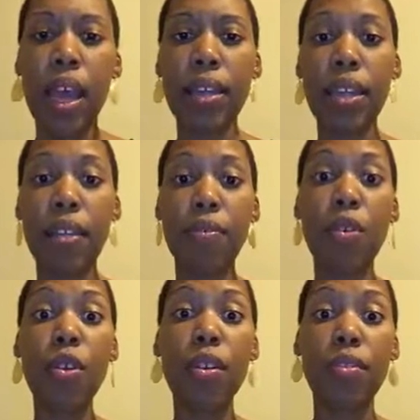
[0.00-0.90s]
And then, of
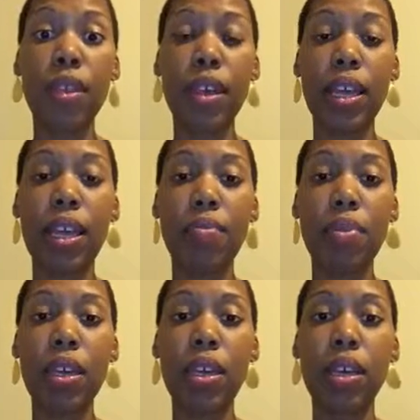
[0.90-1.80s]
course, it can
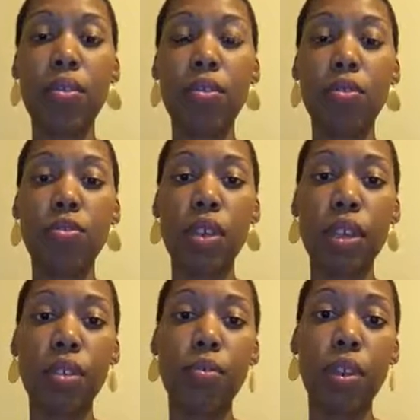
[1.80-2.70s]
be
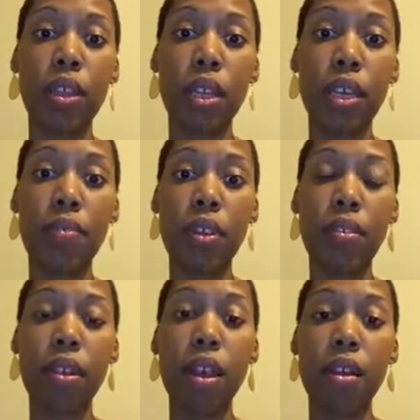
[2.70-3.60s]
associated with
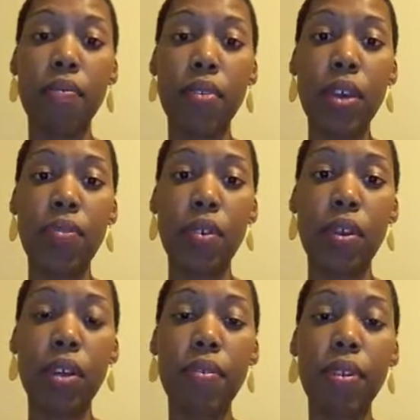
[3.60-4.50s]
even
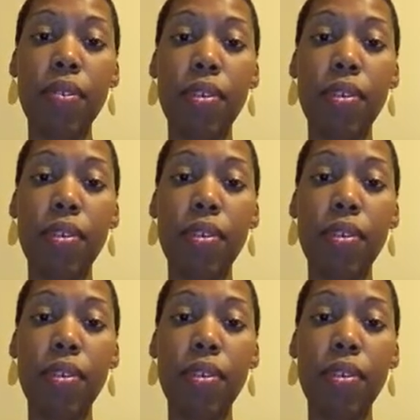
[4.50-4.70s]
fever, even